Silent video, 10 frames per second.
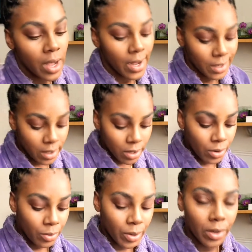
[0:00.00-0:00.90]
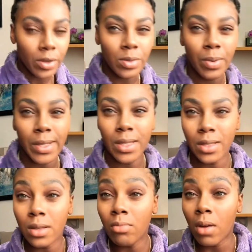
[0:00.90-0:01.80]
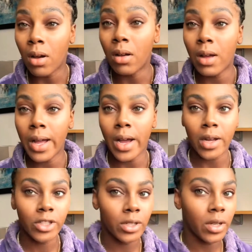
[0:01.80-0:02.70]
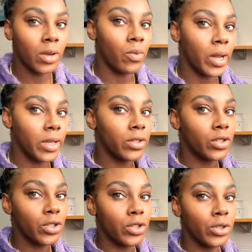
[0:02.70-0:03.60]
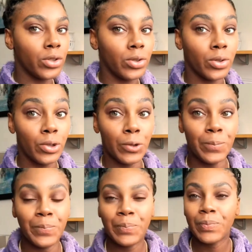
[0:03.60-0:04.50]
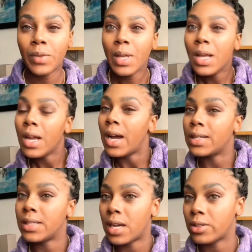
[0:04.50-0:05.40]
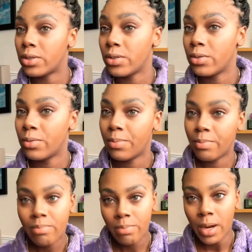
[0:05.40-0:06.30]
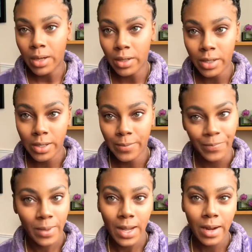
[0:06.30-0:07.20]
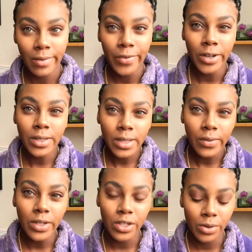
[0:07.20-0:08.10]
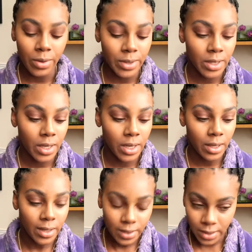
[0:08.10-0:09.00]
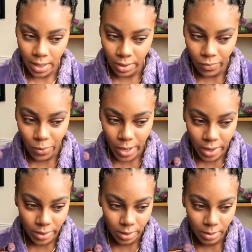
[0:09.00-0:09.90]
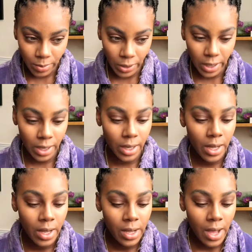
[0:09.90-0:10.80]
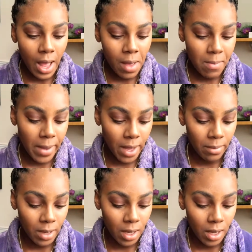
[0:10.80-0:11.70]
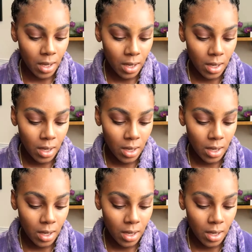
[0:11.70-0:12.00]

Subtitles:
I didn't go to one of those places in the mall. I actually went to a tattoo parlor. And at first, even too, I was thinking, like, it's kind of weird to be bringing a baby